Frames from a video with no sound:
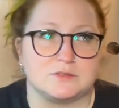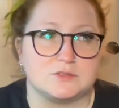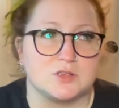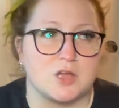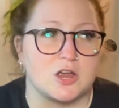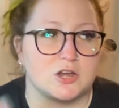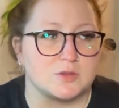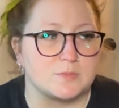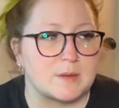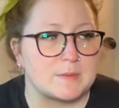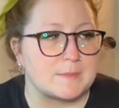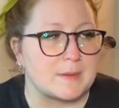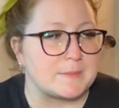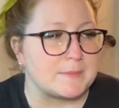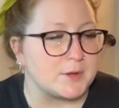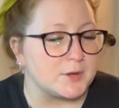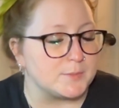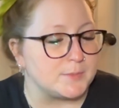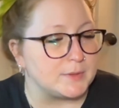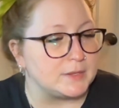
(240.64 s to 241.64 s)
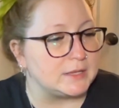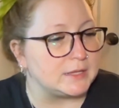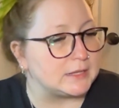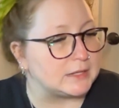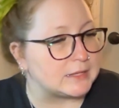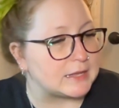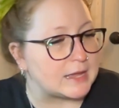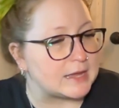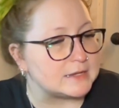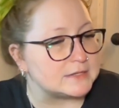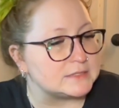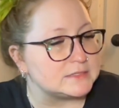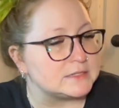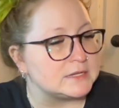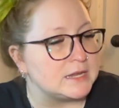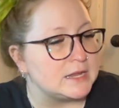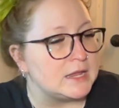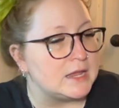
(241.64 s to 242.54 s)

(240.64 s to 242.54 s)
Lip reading: talked about my Mirabilia last,